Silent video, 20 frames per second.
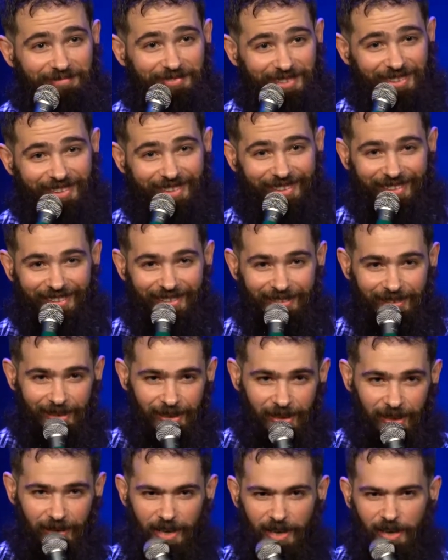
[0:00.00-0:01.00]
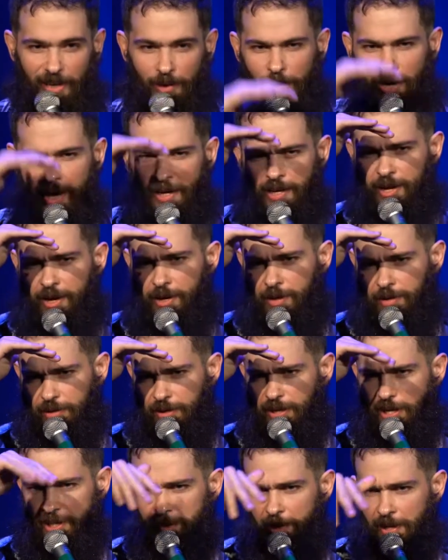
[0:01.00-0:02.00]
Very good. All right, right here.
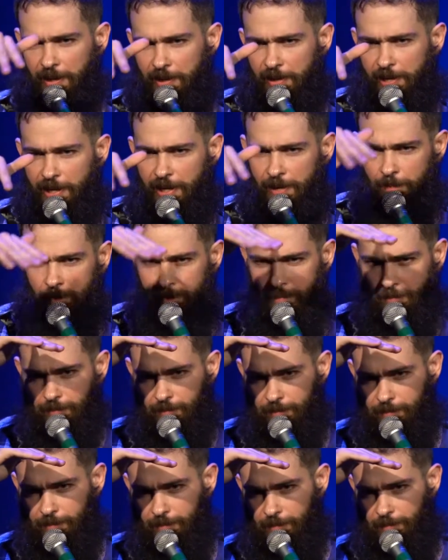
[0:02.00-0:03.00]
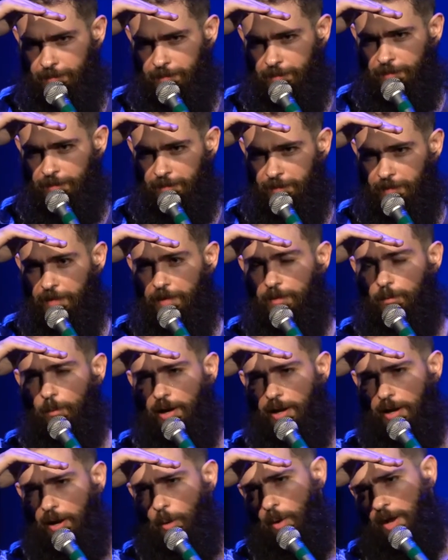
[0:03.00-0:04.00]
You guys met online?
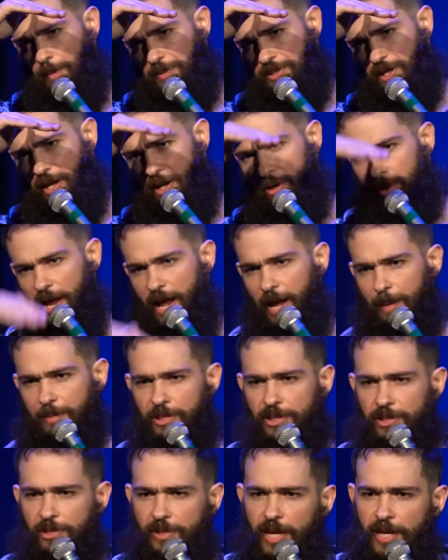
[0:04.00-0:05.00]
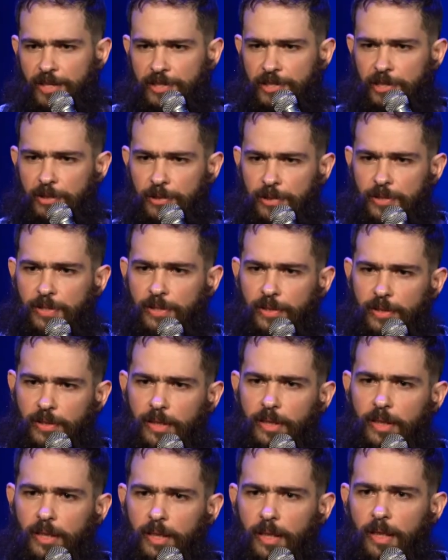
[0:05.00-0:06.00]
What website or app did you guys use?
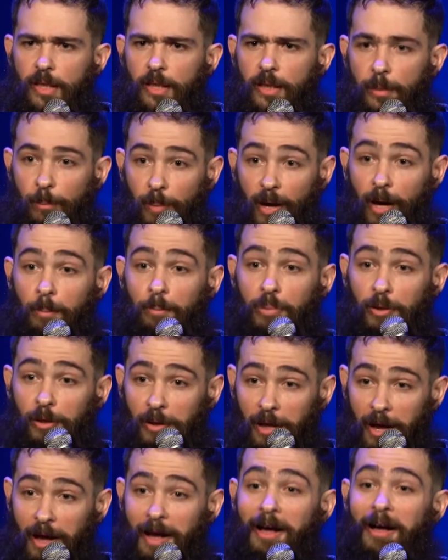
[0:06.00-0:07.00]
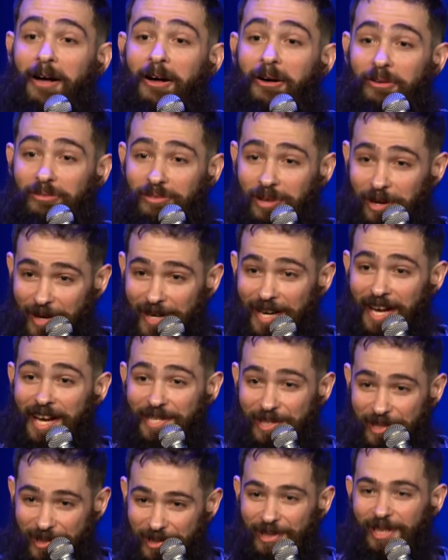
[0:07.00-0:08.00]
Bumble. Oh, very
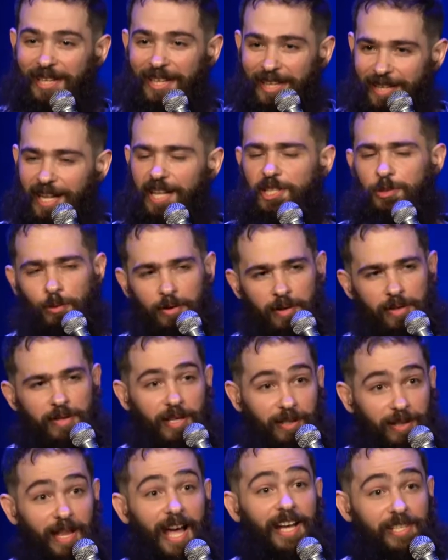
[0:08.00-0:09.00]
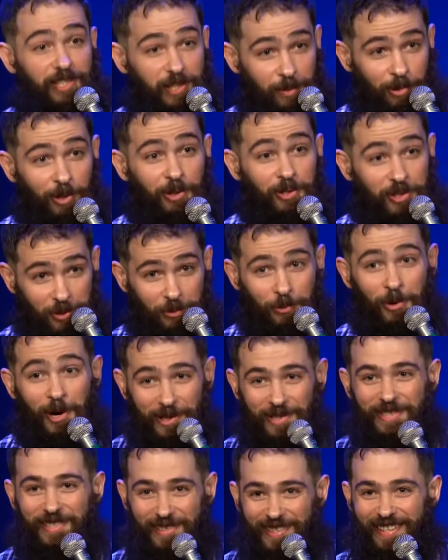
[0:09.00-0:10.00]
nice. That's one of the classy person
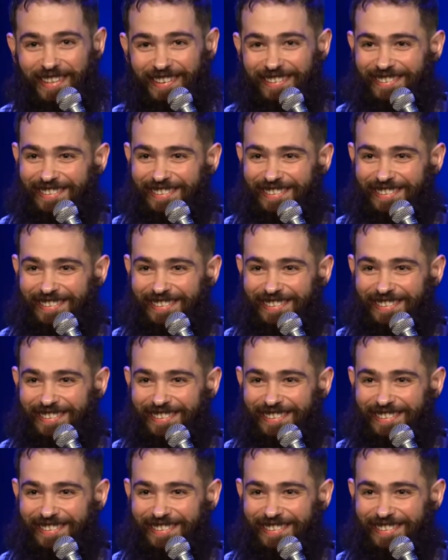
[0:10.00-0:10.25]
ones. Yeah.